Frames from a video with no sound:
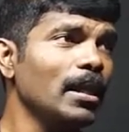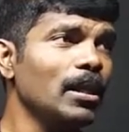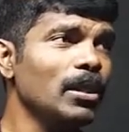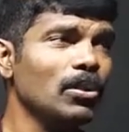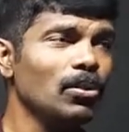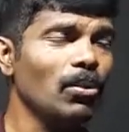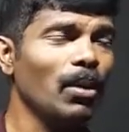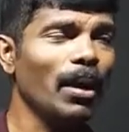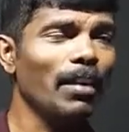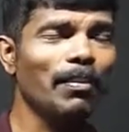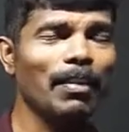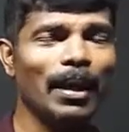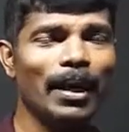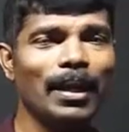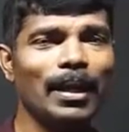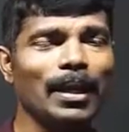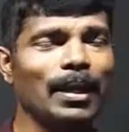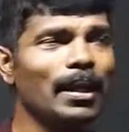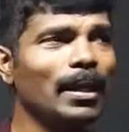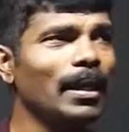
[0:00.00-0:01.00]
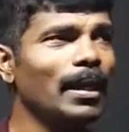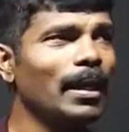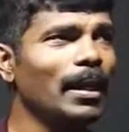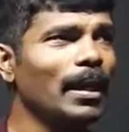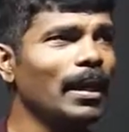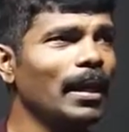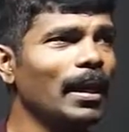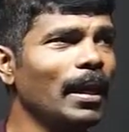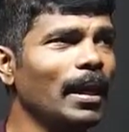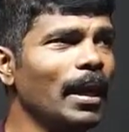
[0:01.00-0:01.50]
So I am writing
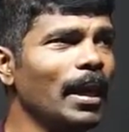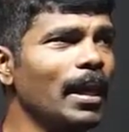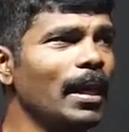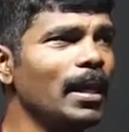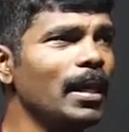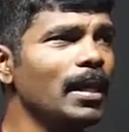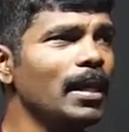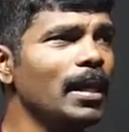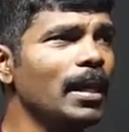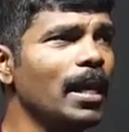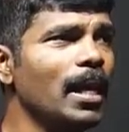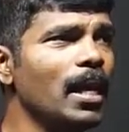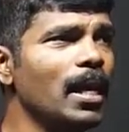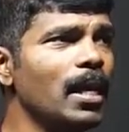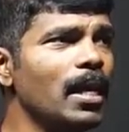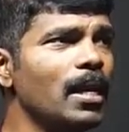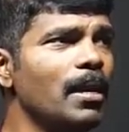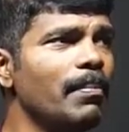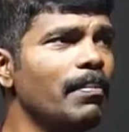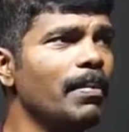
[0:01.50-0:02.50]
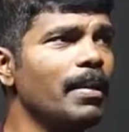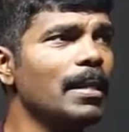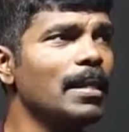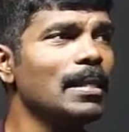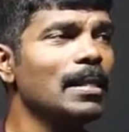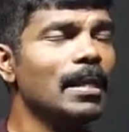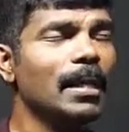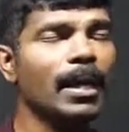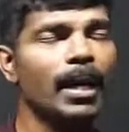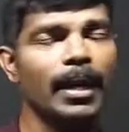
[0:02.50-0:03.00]
here KE. KE
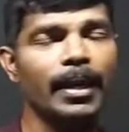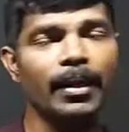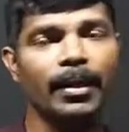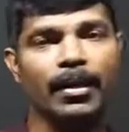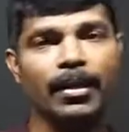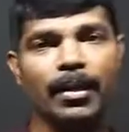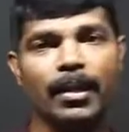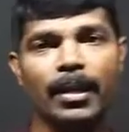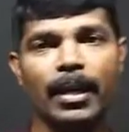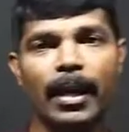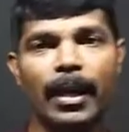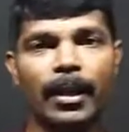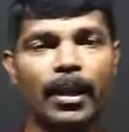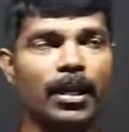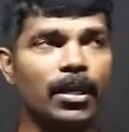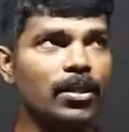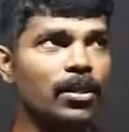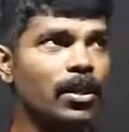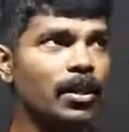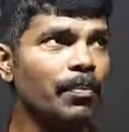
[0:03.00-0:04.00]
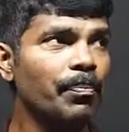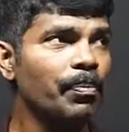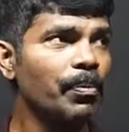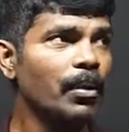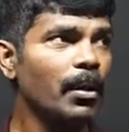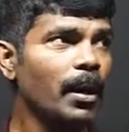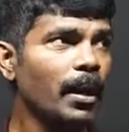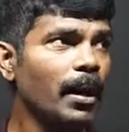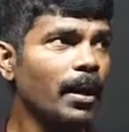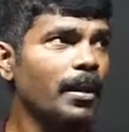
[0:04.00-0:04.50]
means kinetic energy.
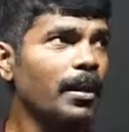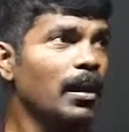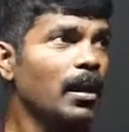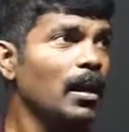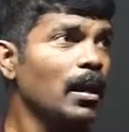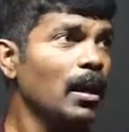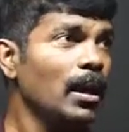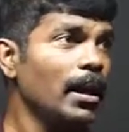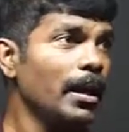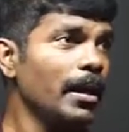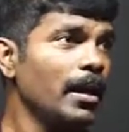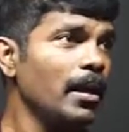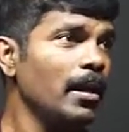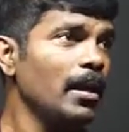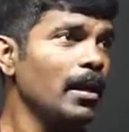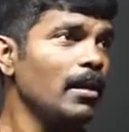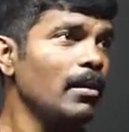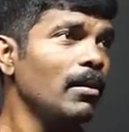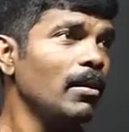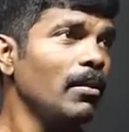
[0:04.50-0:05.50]
And here